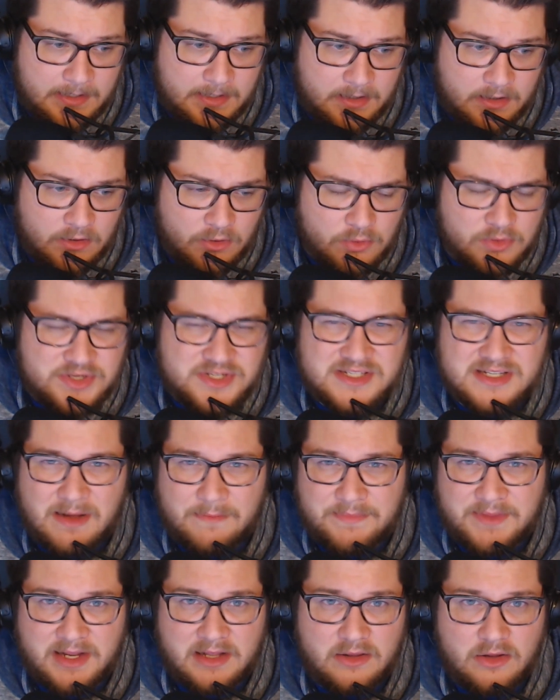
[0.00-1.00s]
or
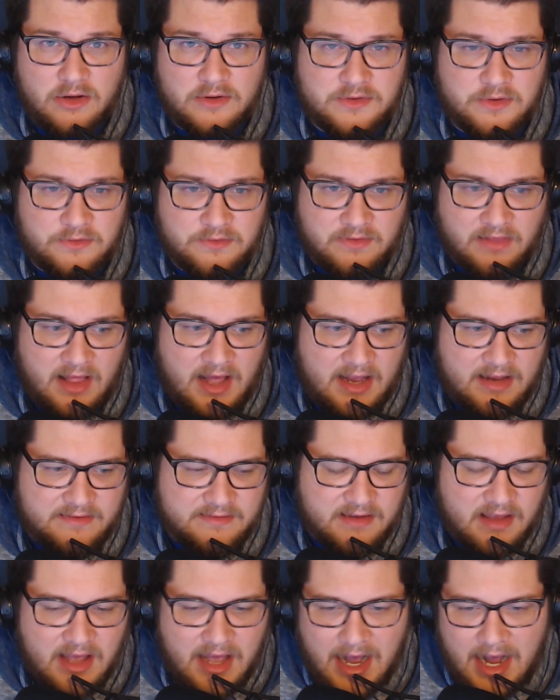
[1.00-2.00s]
something along those lines.
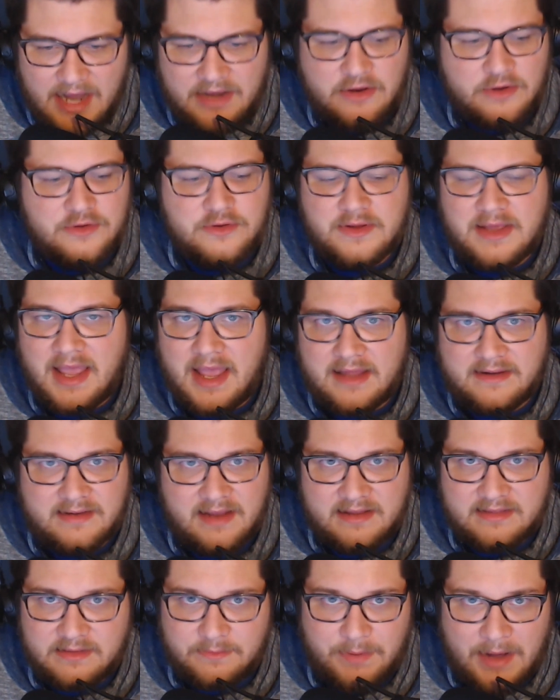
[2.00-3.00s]
I know you can't
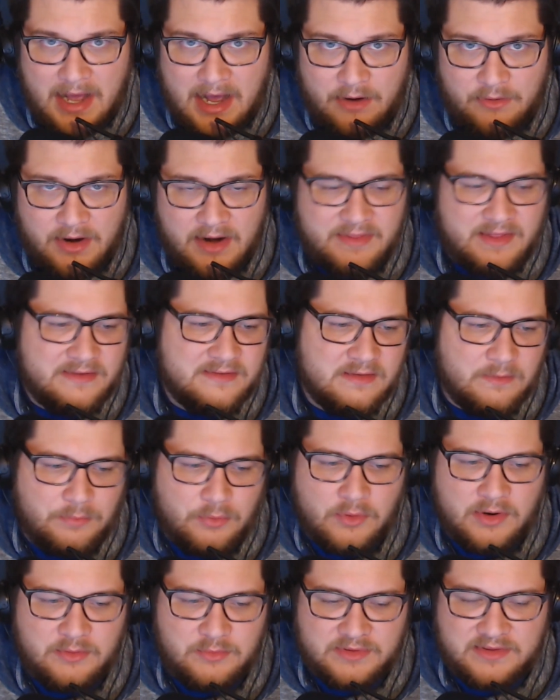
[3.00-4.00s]
take the power, and that's the
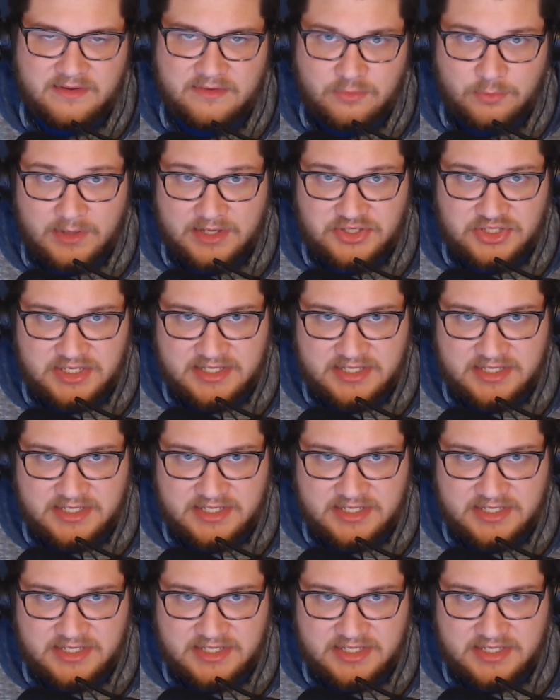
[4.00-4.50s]
point with the Switch.